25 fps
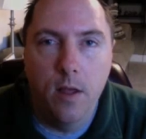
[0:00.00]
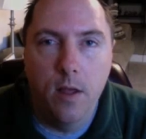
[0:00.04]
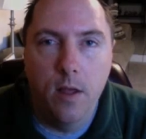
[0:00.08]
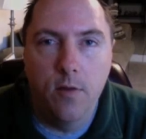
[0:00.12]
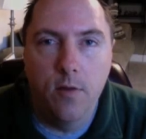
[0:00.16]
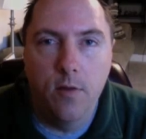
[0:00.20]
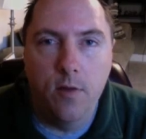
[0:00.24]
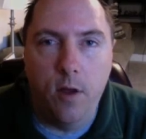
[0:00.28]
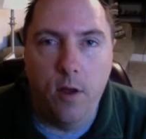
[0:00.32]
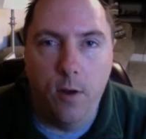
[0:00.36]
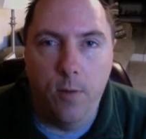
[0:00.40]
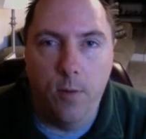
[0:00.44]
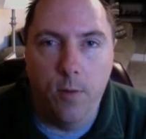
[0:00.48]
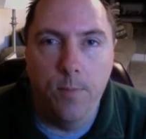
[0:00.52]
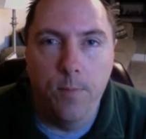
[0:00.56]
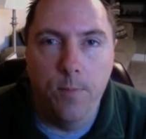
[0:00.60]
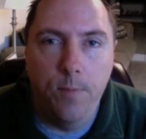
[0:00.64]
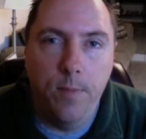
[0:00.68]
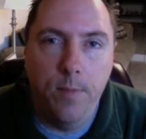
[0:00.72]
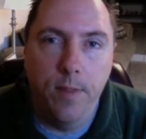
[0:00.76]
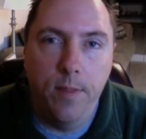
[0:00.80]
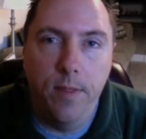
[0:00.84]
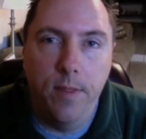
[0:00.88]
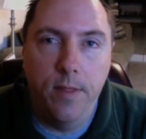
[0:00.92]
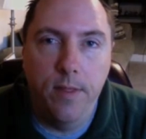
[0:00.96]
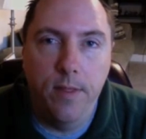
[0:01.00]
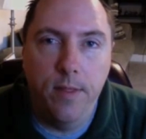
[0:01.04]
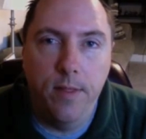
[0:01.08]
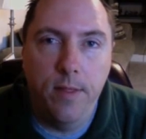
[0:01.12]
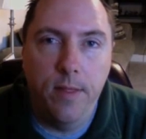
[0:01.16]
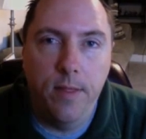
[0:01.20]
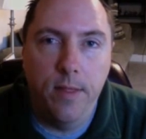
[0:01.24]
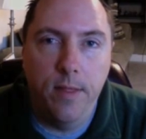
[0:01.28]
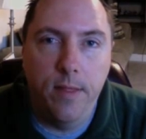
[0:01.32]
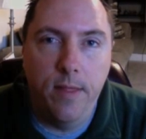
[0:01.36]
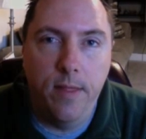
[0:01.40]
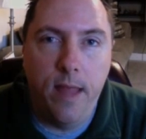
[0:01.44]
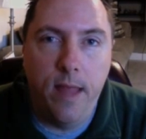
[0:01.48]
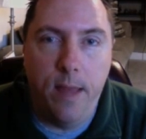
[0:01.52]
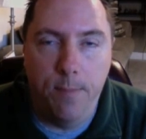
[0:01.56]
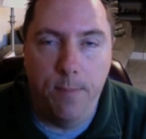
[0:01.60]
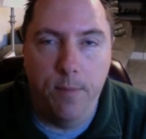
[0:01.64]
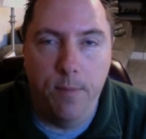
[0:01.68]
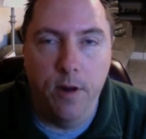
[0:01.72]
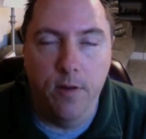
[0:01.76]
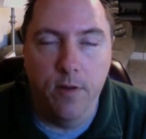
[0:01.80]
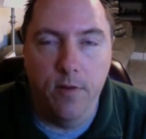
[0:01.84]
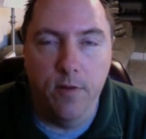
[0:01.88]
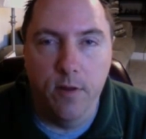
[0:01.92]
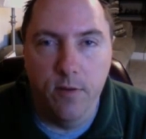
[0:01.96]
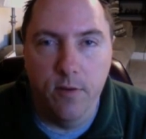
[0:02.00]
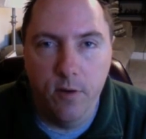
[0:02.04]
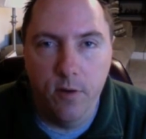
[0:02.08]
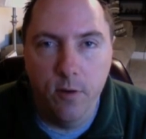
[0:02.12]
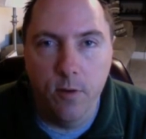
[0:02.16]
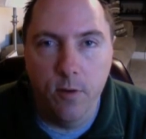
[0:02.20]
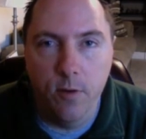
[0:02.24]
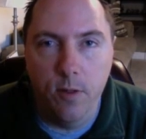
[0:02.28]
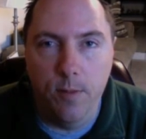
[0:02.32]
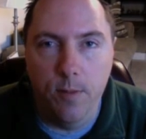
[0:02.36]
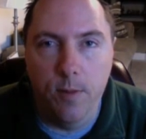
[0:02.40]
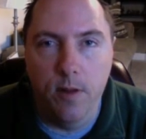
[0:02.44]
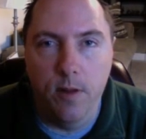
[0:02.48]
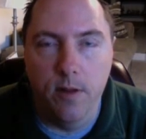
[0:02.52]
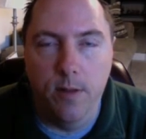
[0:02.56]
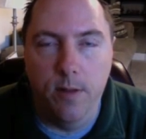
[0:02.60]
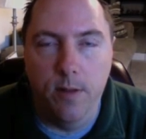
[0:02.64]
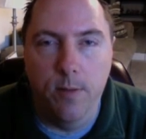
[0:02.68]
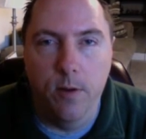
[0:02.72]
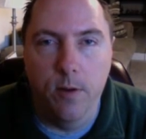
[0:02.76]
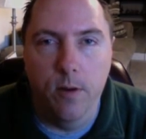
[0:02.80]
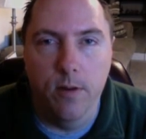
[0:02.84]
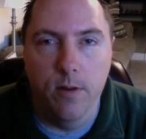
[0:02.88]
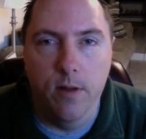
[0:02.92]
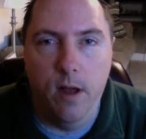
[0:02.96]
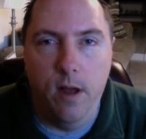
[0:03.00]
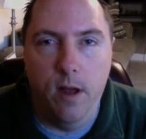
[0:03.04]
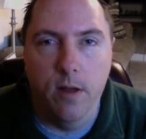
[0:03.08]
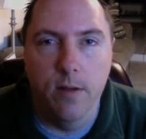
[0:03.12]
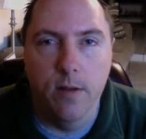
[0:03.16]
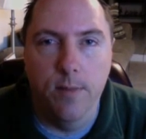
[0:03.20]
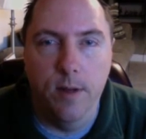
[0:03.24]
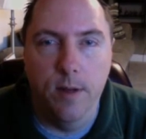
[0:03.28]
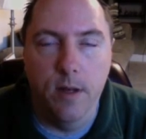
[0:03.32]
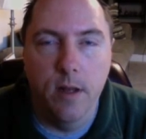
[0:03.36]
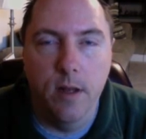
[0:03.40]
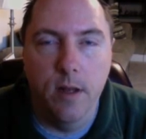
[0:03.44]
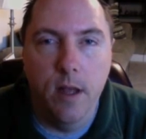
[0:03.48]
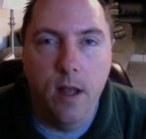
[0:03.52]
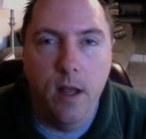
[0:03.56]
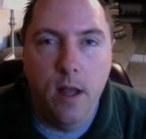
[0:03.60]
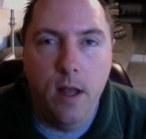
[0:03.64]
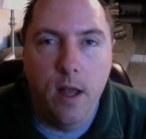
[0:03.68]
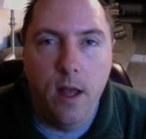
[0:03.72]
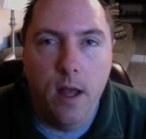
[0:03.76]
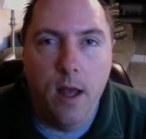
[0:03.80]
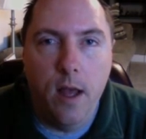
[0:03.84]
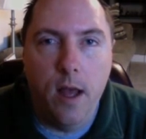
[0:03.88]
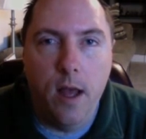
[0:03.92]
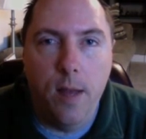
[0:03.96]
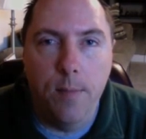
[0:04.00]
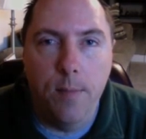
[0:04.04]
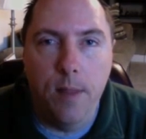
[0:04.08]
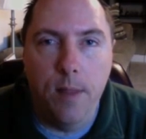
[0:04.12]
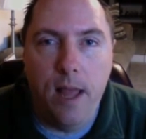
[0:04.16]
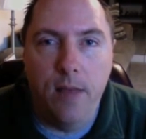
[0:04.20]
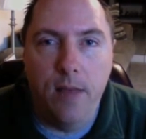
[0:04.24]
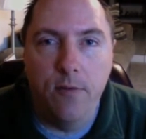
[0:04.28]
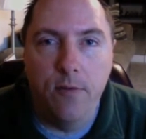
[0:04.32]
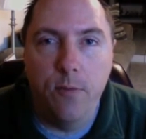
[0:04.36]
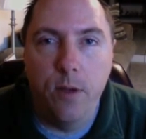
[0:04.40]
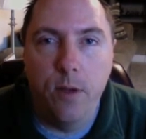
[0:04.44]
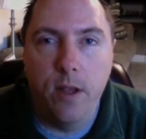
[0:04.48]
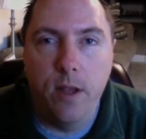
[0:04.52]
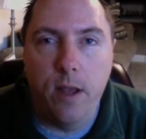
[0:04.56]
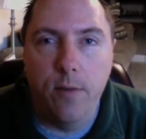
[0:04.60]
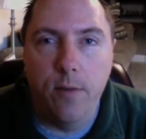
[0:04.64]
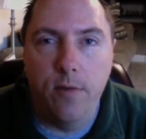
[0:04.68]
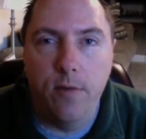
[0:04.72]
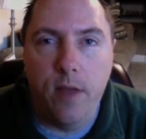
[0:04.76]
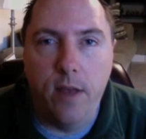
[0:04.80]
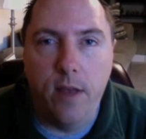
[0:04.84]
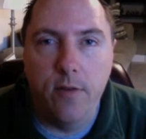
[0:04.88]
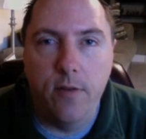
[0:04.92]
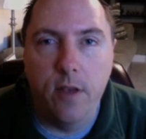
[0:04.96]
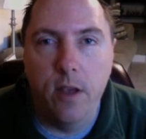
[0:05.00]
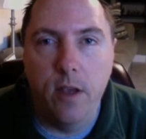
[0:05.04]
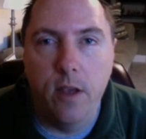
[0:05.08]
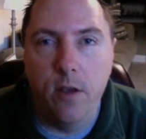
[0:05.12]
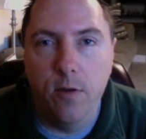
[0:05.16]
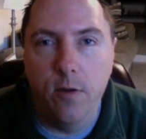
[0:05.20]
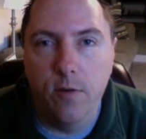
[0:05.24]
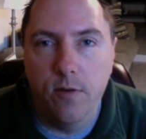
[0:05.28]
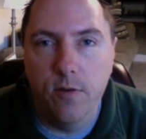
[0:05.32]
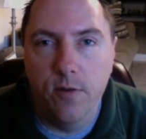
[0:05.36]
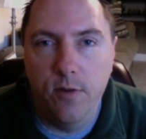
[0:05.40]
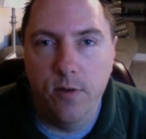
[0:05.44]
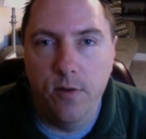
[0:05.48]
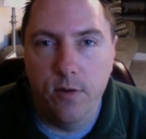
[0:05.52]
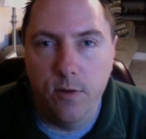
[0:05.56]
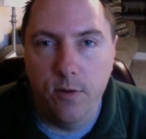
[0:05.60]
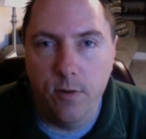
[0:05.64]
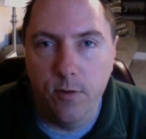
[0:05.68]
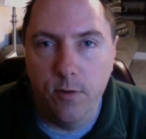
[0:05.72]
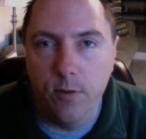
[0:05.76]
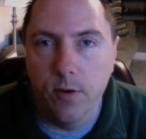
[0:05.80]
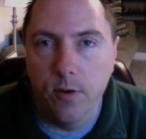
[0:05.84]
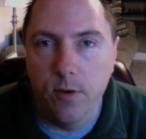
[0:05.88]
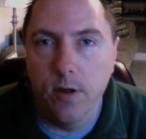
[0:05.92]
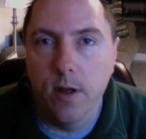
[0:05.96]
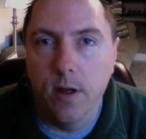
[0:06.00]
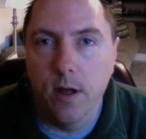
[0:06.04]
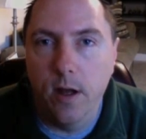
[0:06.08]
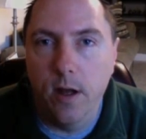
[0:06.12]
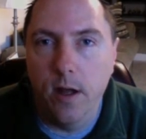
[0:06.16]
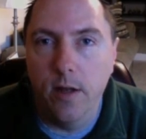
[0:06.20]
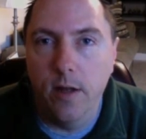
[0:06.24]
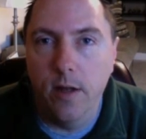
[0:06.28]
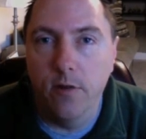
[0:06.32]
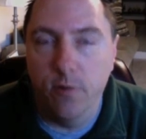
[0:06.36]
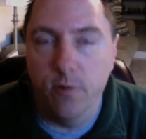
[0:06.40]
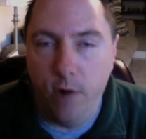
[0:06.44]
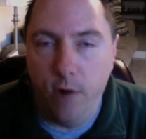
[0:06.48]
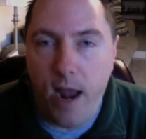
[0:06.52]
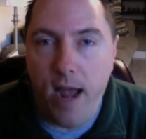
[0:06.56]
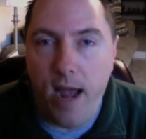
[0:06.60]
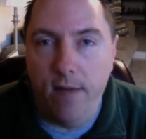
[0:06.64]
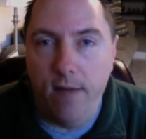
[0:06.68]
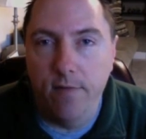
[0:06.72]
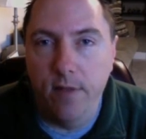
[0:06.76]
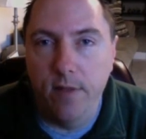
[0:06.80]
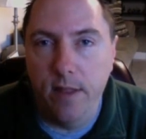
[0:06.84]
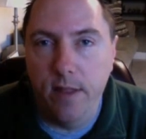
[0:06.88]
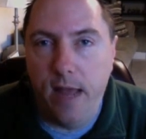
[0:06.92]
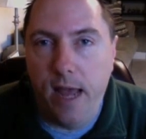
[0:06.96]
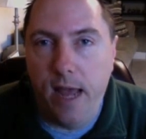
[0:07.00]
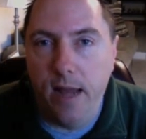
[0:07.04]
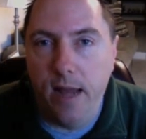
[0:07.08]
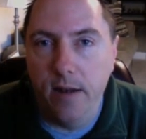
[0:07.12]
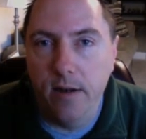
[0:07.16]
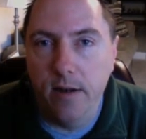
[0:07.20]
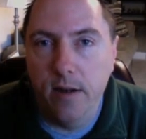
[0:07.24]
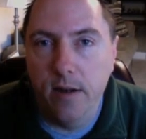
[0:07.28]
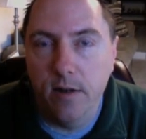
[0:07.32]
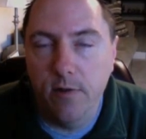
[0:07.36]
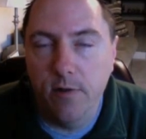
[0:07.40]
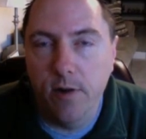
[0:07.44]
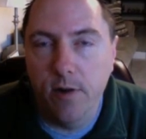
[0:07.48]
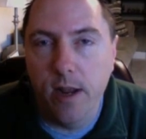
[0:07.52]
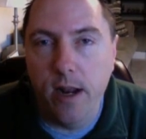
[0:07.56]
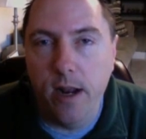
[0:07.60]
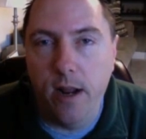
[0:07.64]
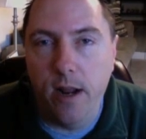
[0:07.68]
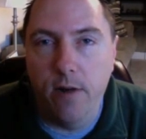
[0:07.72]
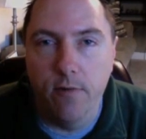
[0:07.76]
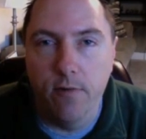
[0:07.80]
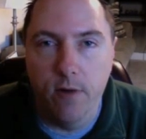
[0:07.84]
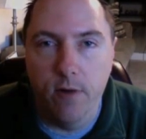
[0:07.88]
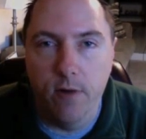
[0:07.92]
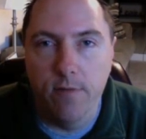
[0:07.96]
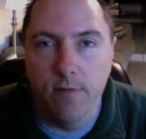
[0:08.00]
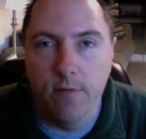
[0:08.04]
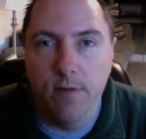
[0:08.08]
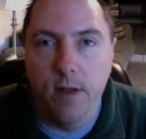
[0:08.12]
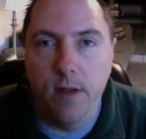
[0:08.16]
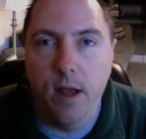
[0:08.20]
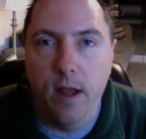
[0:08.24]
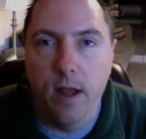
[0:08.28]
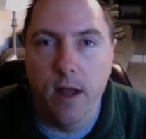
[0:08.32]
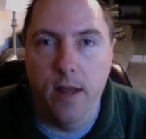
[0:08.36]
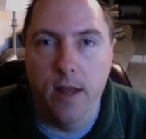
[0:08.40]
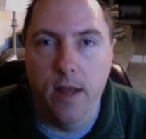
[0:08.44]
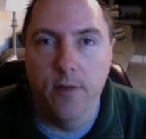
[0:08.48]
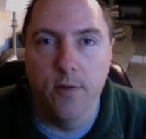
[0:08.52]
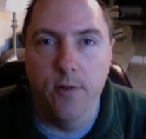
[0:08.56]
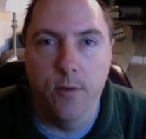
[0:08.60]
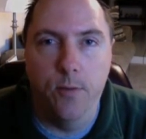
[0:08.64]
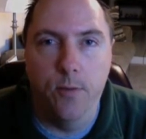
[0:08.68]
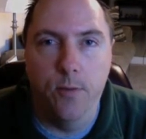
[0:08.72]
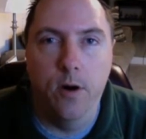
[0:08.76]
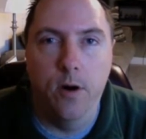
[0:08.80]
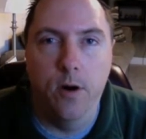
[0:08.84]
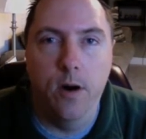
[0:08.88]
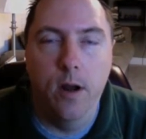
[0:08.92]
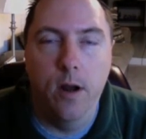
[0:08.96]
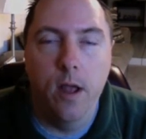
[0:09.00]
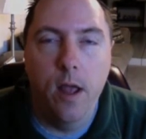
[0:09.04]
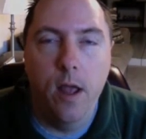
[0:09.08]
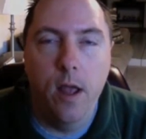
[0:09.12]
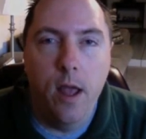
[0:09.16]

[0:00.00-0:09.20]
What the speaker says: So that brings us to the multimodal document. Last week I was asking you to draft that, create a rough cut, as it were.